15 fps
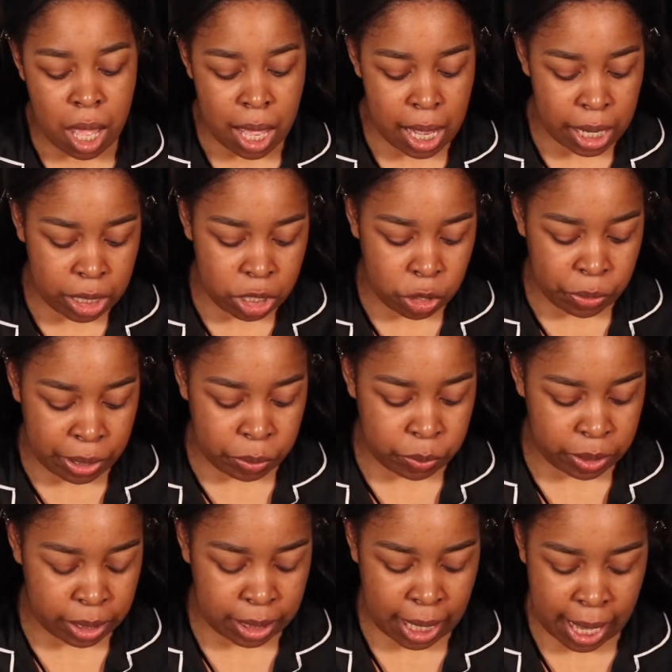I go in
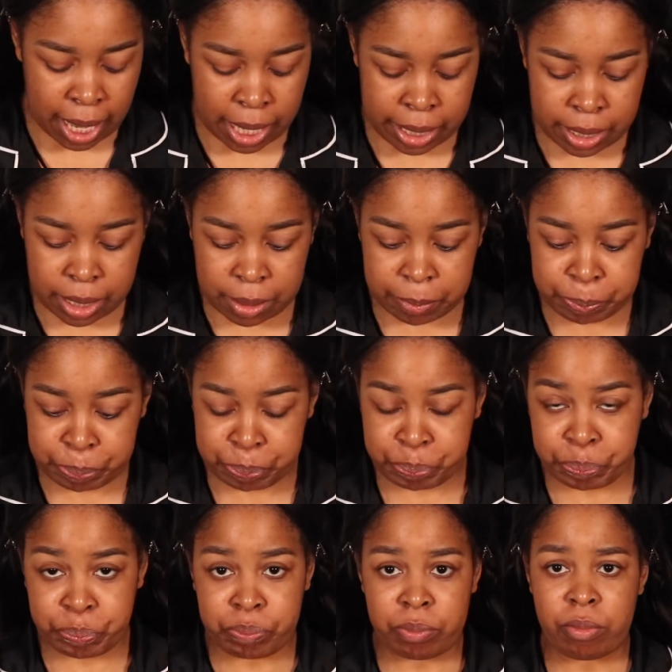with that.
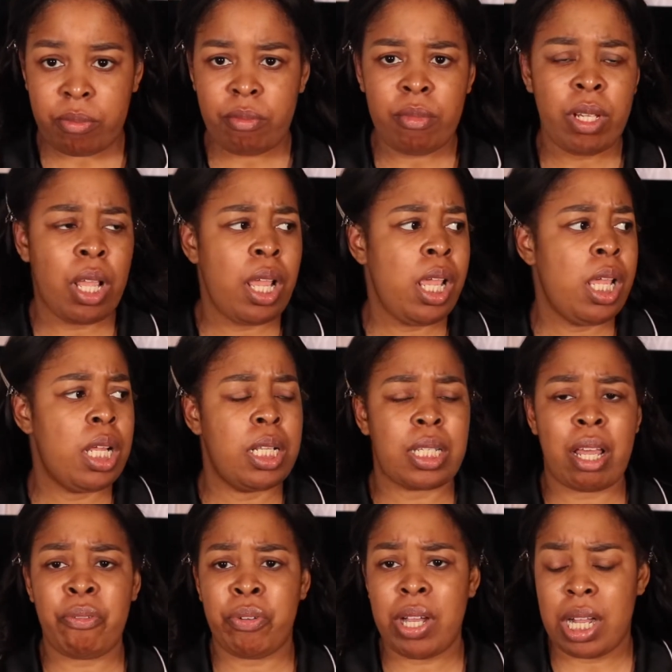And
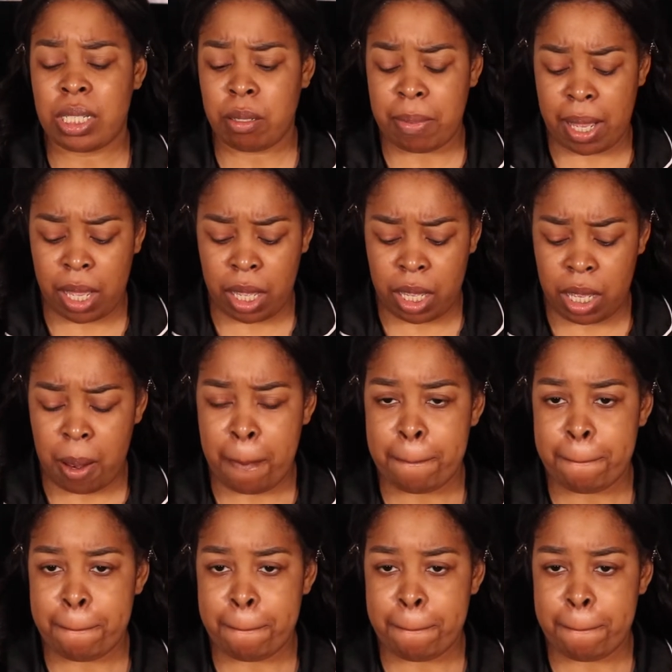I forgot to buy